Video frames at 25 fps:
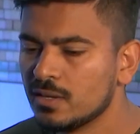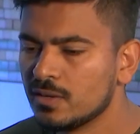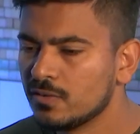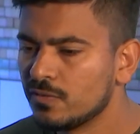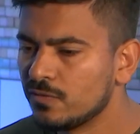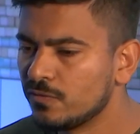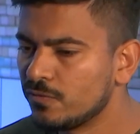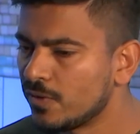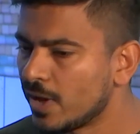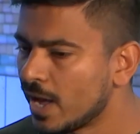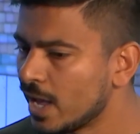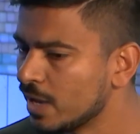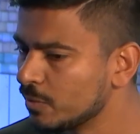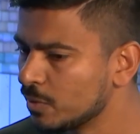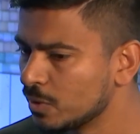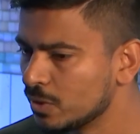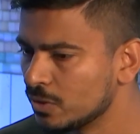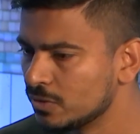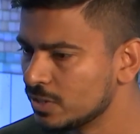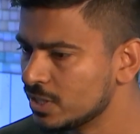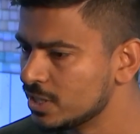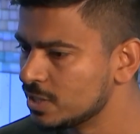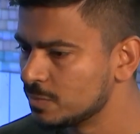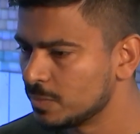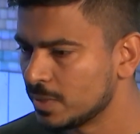find one
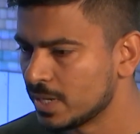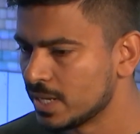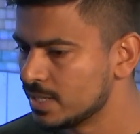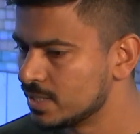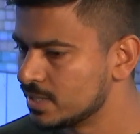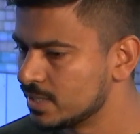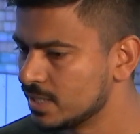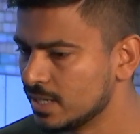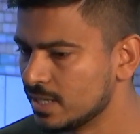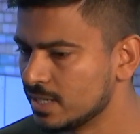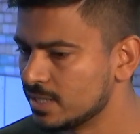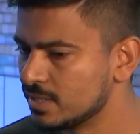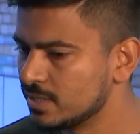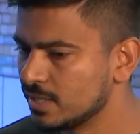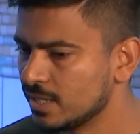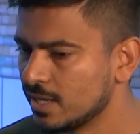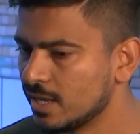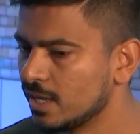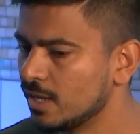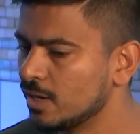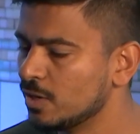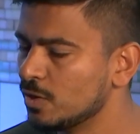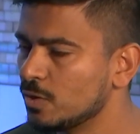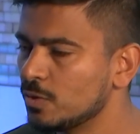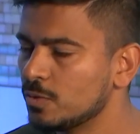of these places,
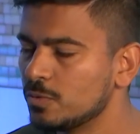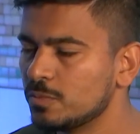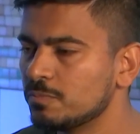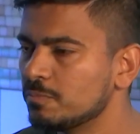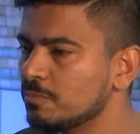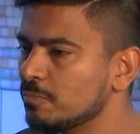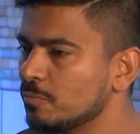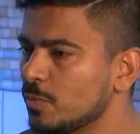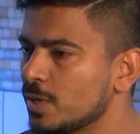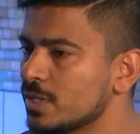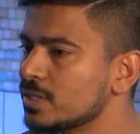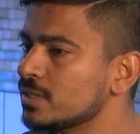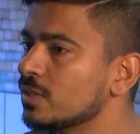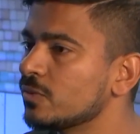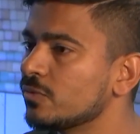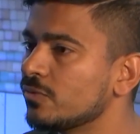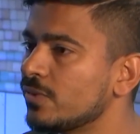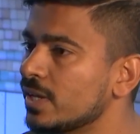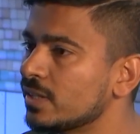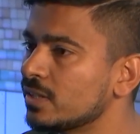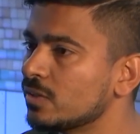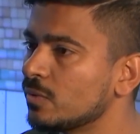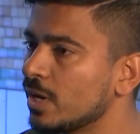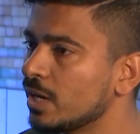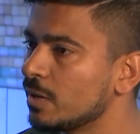and once they
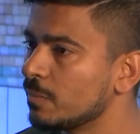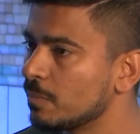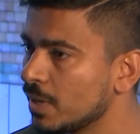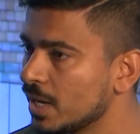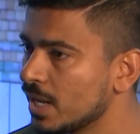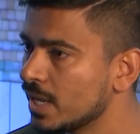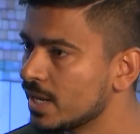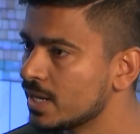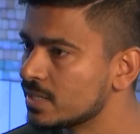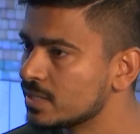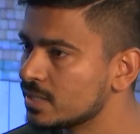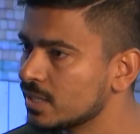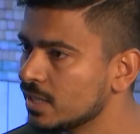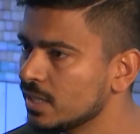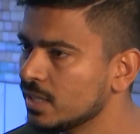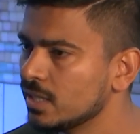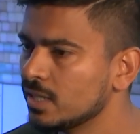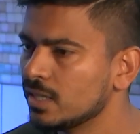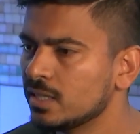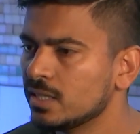find the right place,